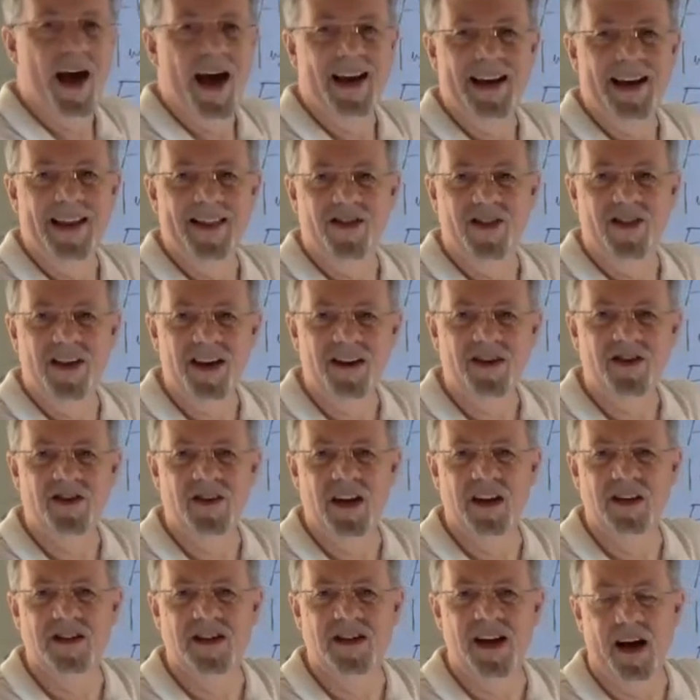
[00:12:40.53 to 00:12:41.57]
that this
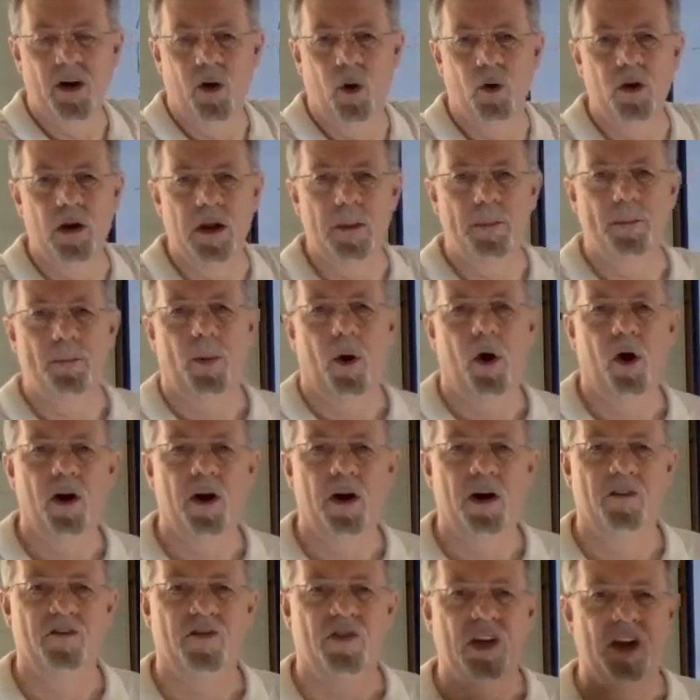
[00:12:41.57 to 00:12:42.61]
is not only
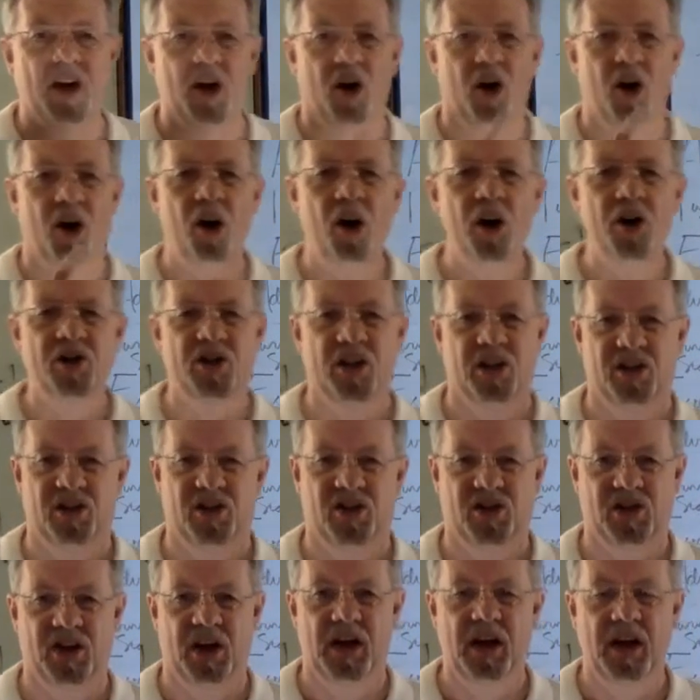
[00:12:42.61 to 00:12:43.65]
part of the
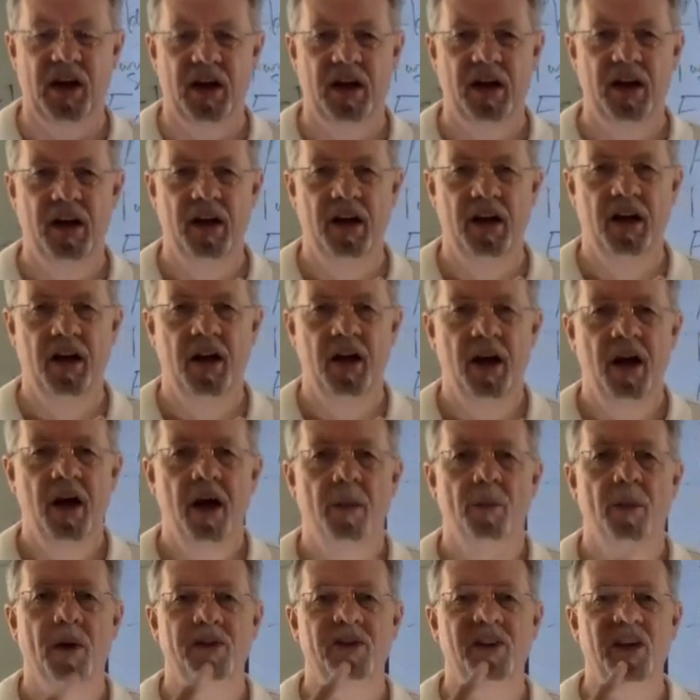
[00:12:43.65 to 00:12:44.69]
urgency,
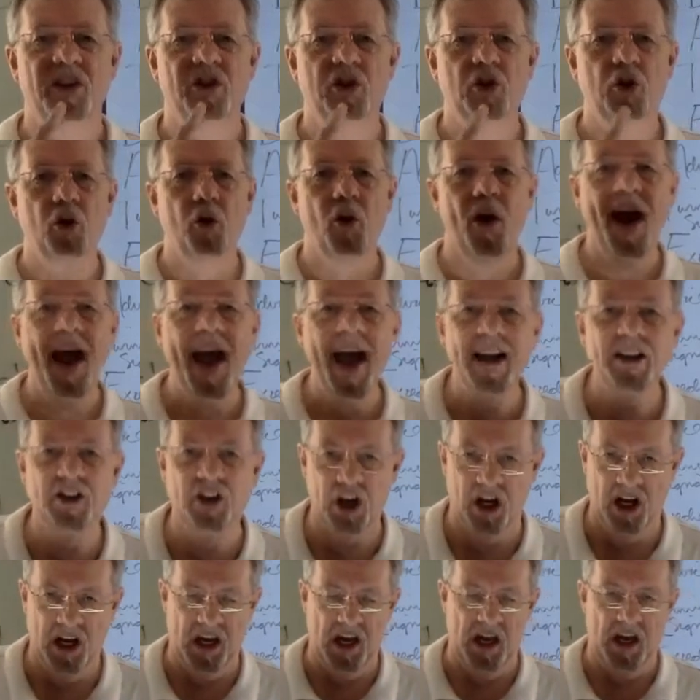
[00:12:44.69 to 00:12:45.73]
but the
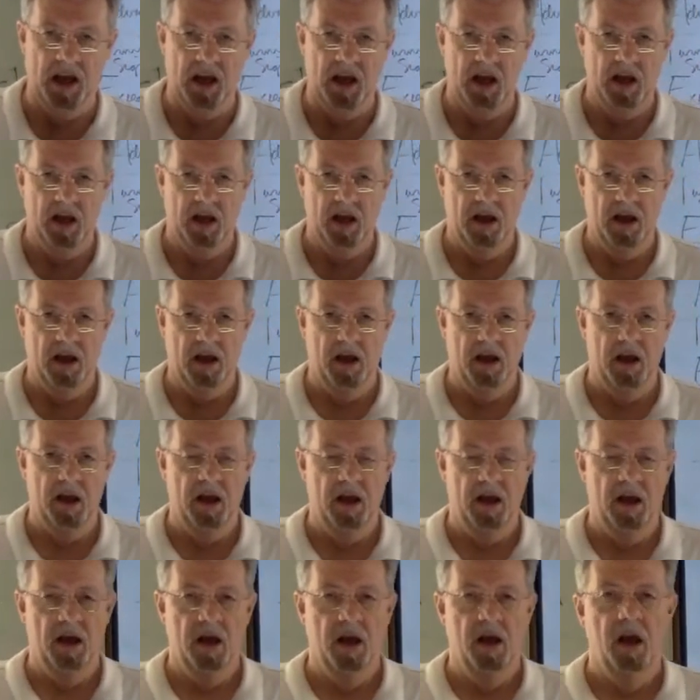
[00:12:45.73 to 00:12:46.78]
tragedy
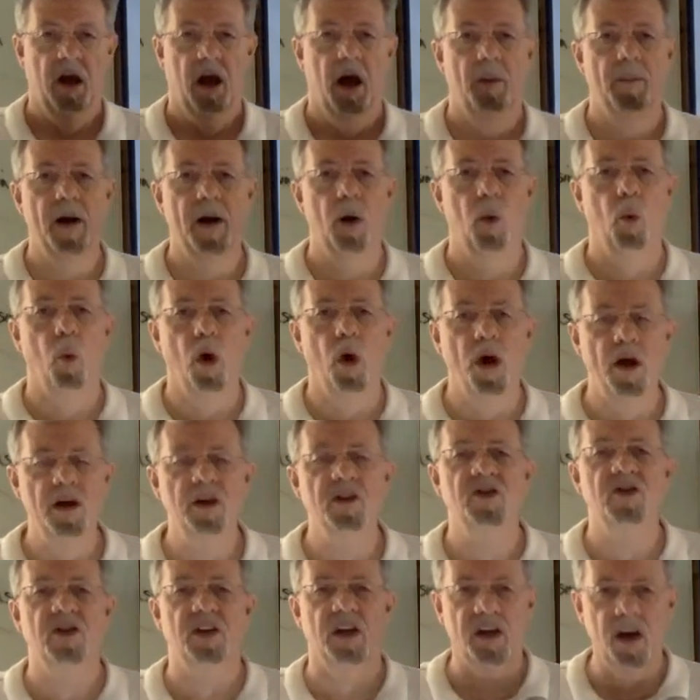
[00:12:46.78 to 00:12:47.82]
about what
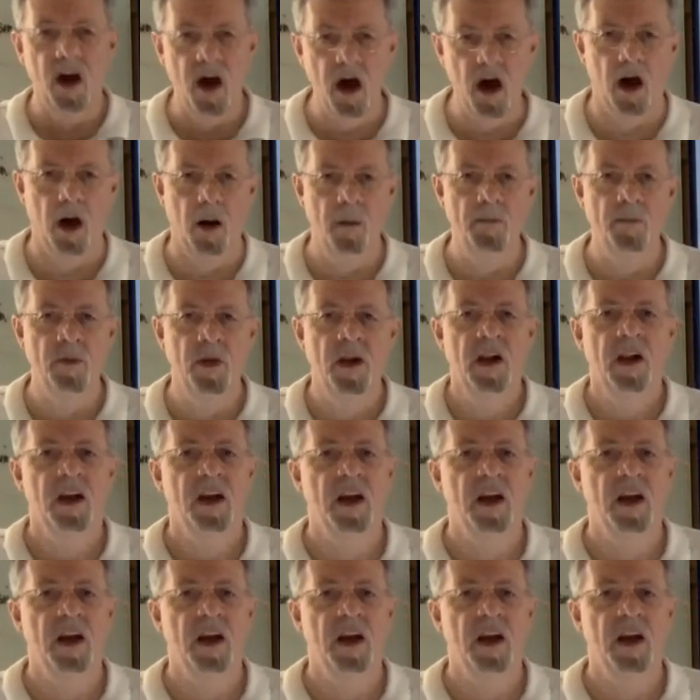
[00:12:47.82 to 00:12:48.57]
is to come